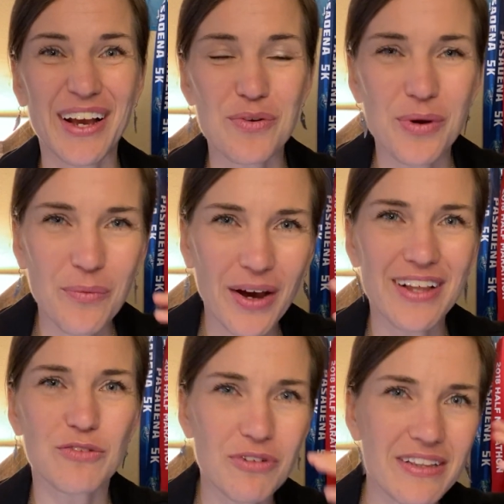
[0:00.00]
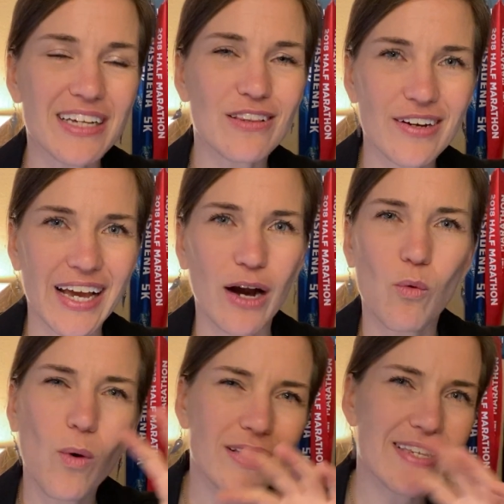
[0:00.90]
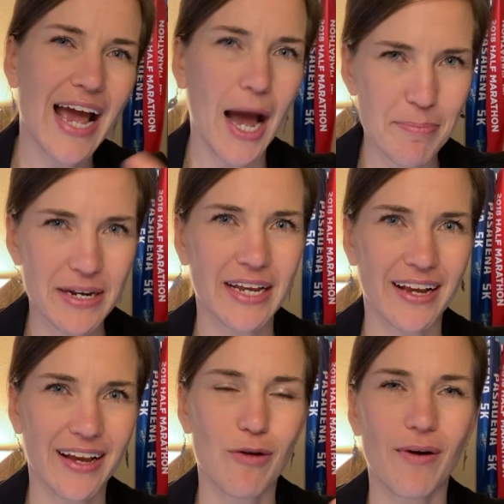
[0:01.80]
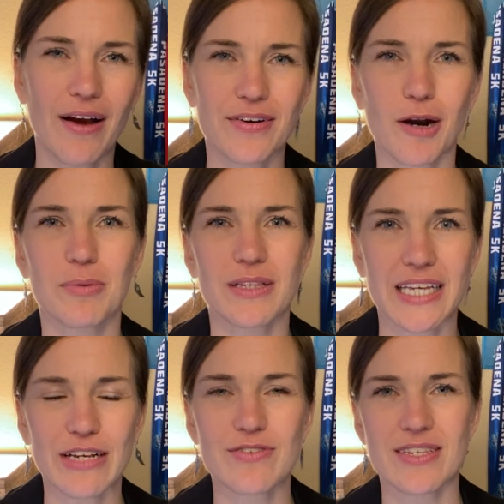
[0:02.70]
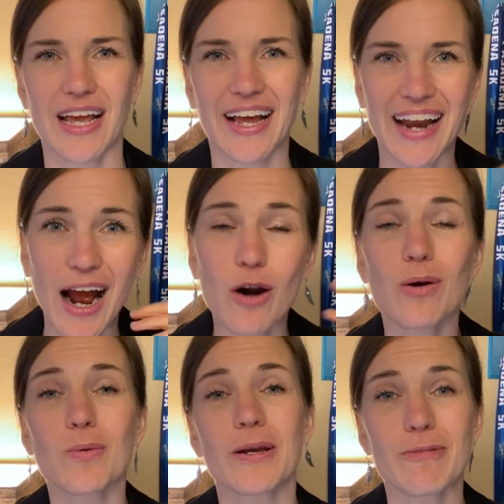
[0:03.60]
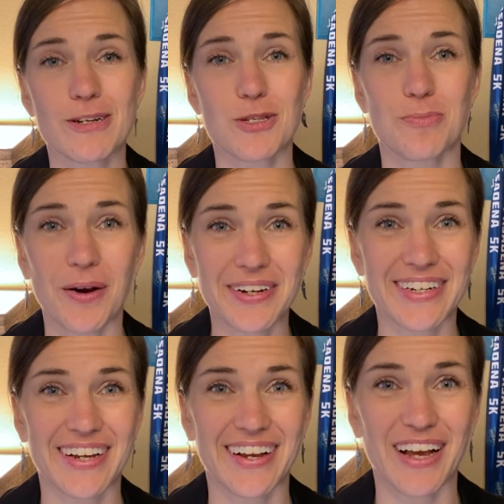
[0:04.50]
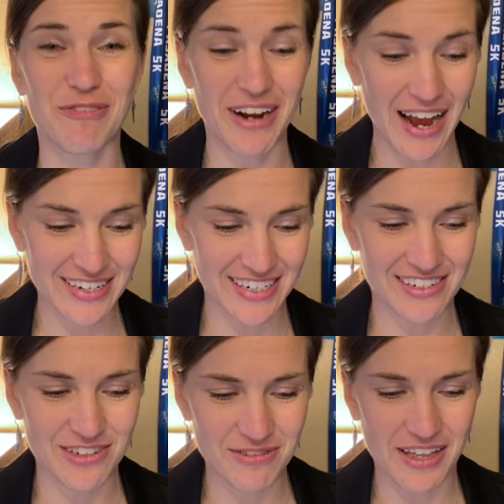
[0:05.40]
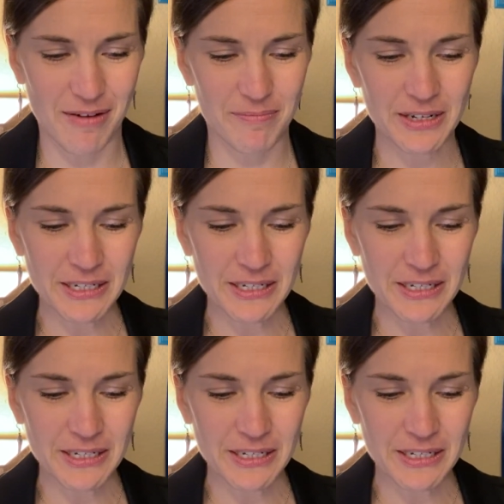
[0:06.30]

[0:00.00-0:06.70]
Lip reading: we want to really look at what's happening around our beliefs and how are we responding and reacting to them.